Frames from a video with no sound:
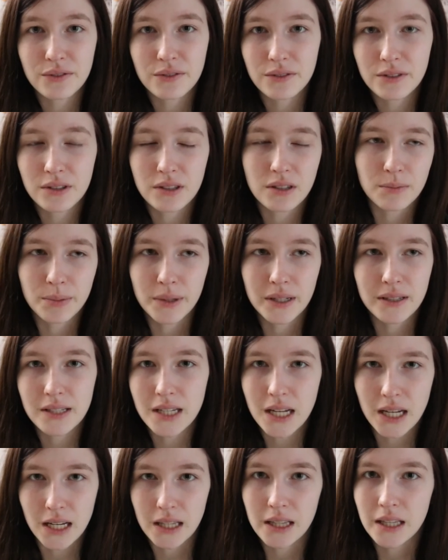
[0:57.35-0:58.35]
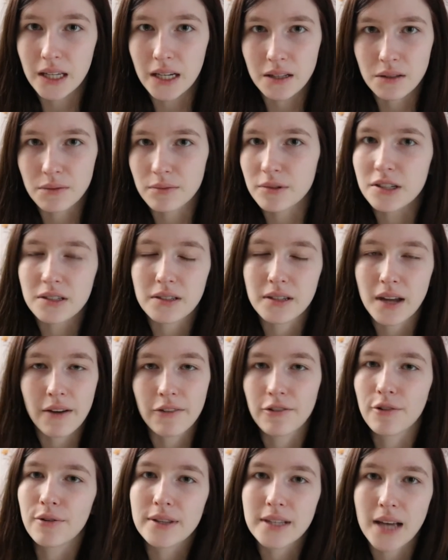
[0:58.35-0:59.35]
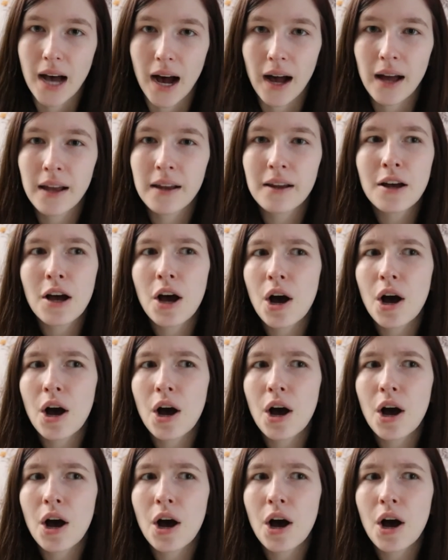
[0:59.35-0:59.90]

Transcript: stupid teen things where just everyone's hot,